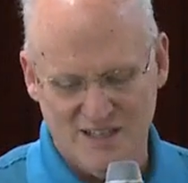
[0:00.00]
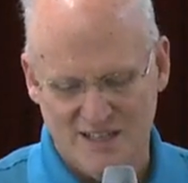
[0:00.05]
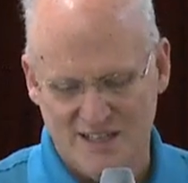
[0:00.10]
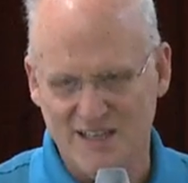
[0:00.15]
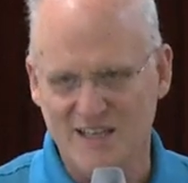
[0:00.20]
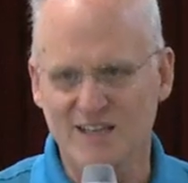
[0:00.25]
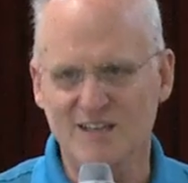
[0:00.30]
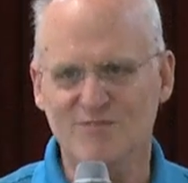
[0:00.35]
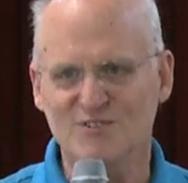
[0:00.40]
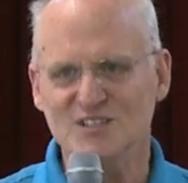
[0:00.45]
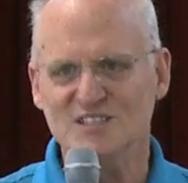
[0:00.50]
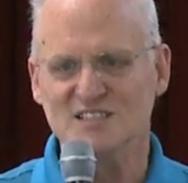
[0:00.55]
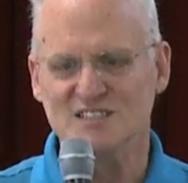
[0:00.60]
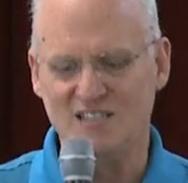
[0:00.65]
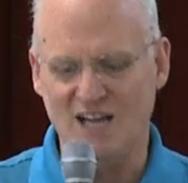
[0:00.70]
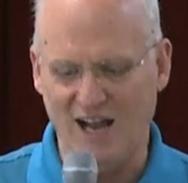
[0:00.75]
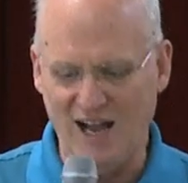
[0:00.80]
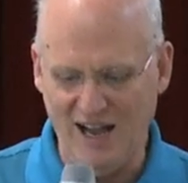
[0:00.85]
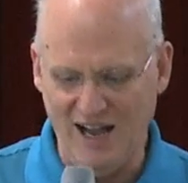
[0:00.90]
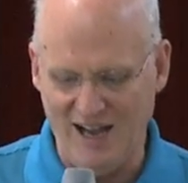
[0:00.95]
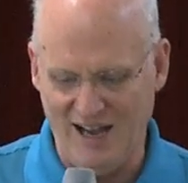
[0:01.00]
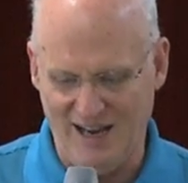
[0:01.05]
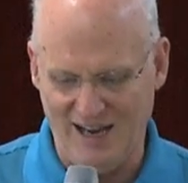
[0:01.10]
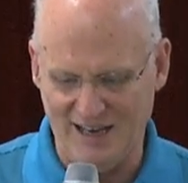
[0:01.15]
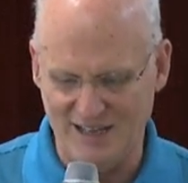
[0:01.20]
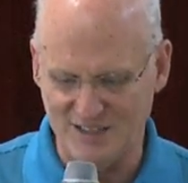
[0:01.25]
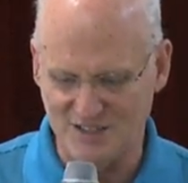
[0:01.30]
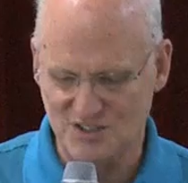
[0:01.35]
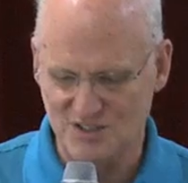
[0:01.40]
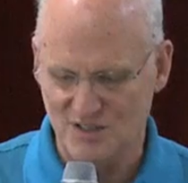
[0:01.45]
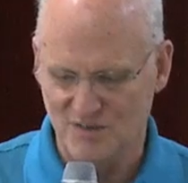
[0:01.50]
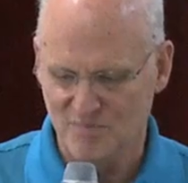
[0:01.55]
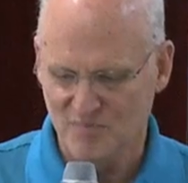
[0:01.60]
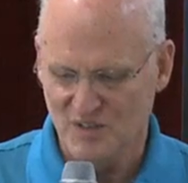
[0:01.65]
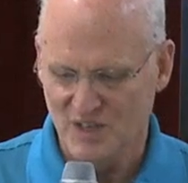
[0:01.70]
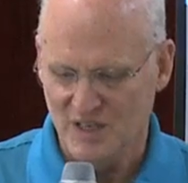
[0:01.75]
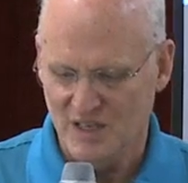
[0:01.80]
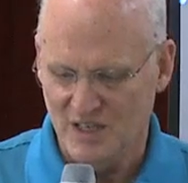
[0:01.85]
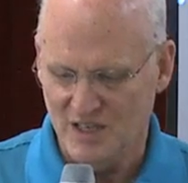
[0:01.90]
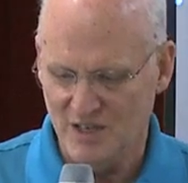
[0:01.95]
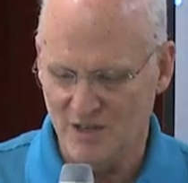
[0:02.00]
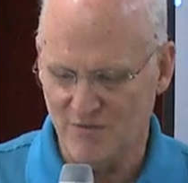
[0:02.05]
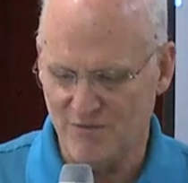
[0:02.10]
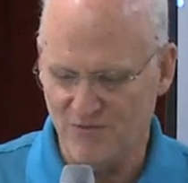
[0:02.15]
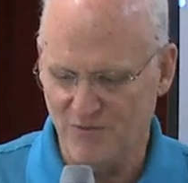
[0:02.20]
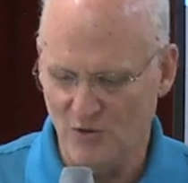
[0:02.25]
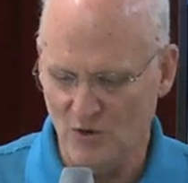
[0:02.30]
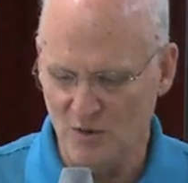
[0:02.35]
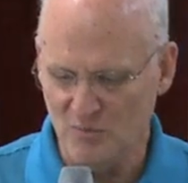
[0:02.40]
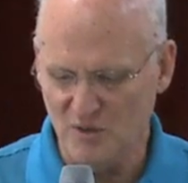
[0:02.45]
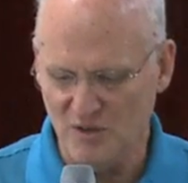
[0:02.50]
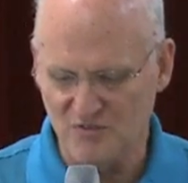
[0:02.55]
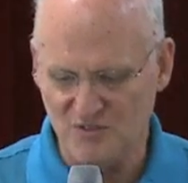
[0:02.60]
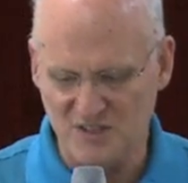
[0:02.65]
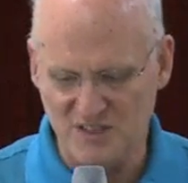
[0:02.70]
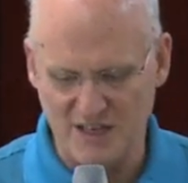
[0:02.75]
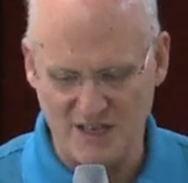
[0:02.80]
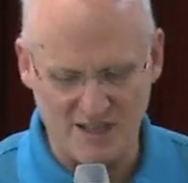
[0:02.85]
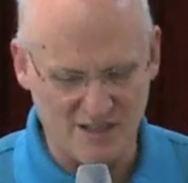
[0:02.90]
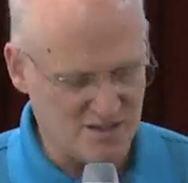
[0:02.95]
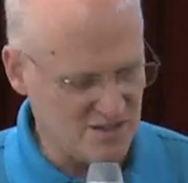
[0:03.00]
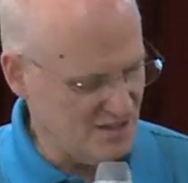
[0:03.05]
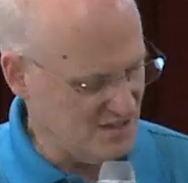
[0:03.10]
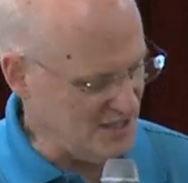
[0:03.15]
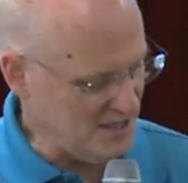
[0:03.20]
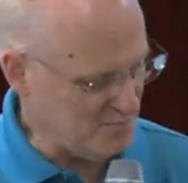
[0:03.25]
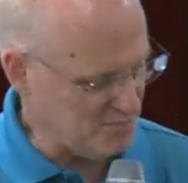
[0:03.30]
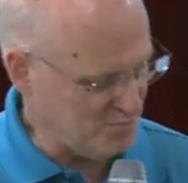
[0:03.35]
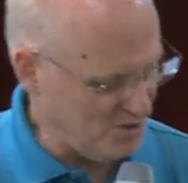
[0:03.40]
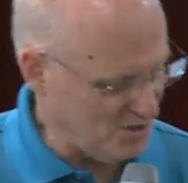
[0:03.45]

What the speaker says: He even dies in a form of death that